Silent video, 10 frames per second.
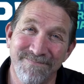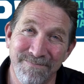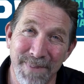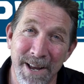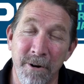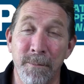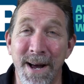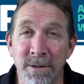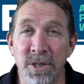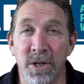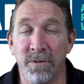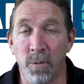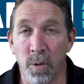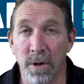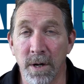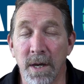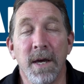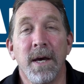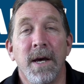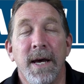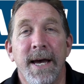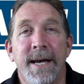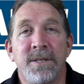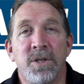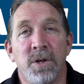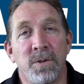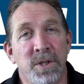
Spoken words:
minor amounts of work. And so